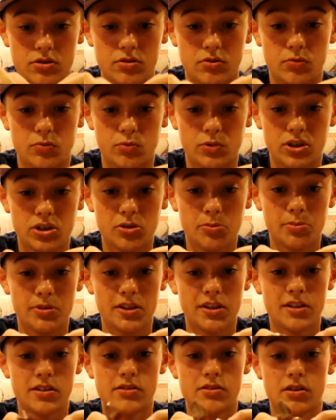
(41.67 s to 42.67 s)
willow
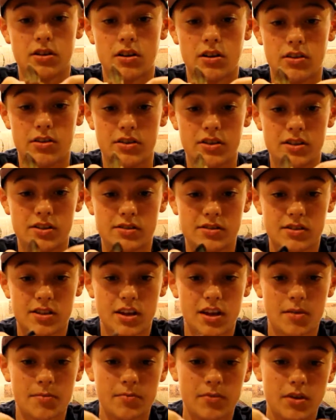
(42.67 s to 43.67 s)
blades are these
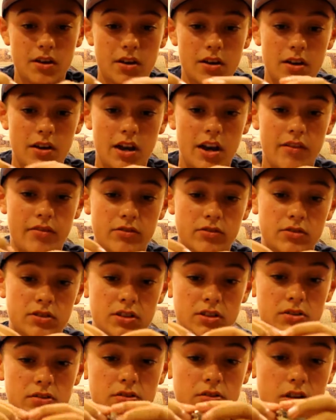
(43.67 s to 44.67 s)
type, have a
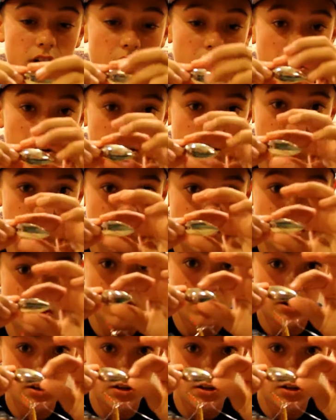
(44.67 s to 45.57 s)
little longer